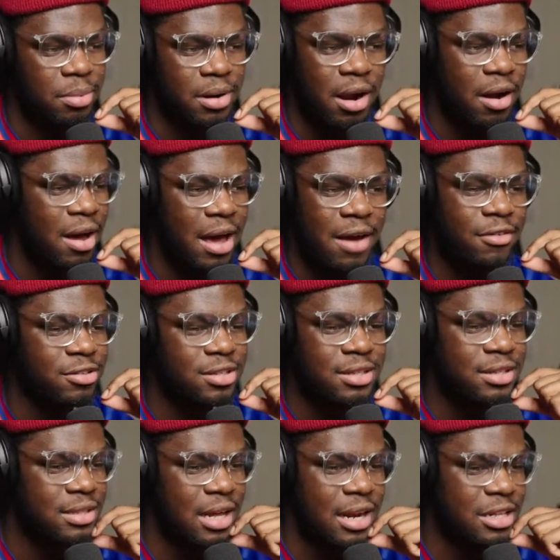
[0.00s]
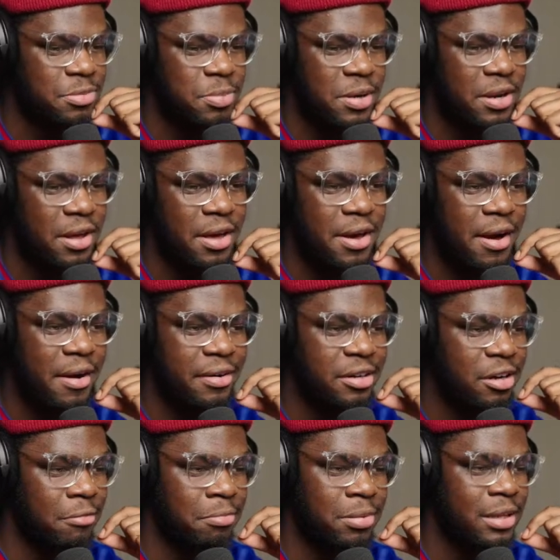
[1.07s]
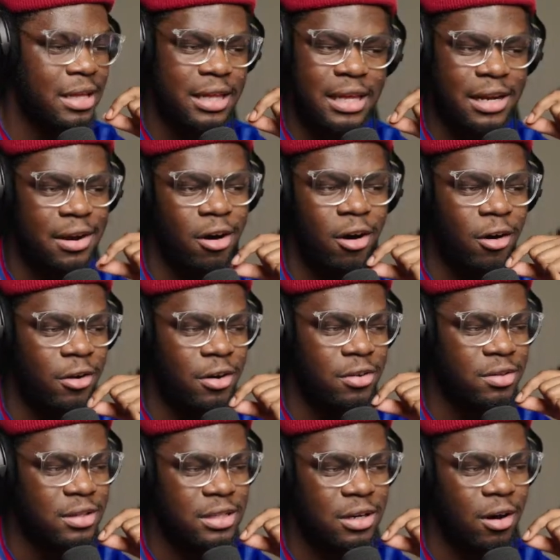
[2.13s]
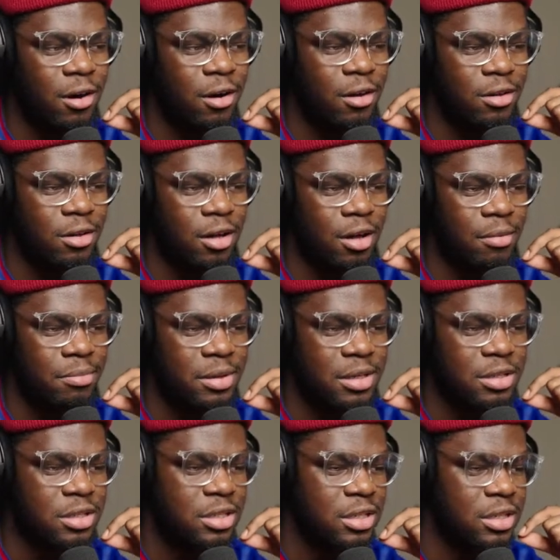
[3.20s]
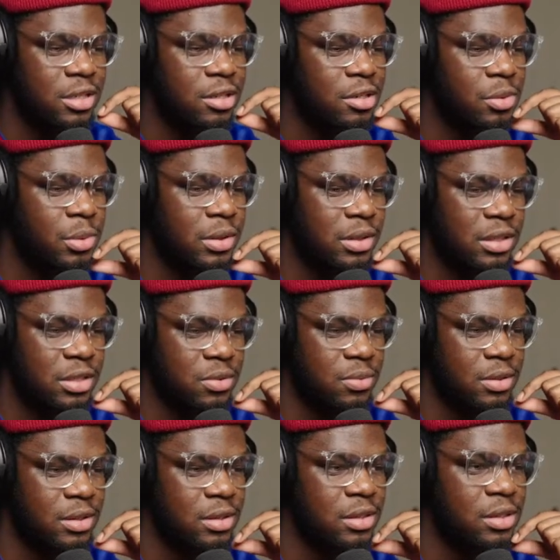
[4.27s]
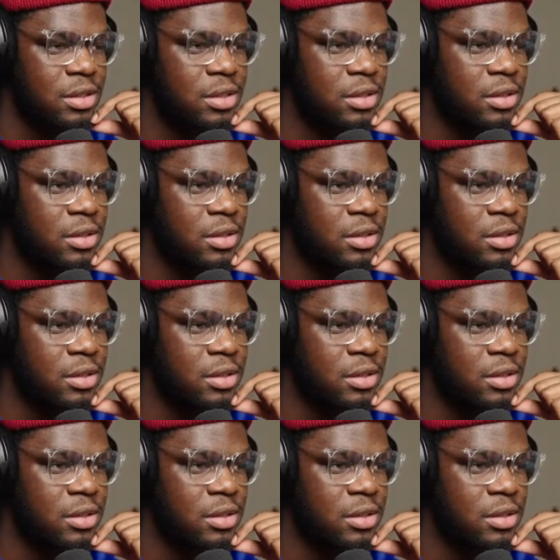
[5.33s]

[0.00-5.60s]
But ever since then, it's been completely and utterly all PSG. Who won on this one?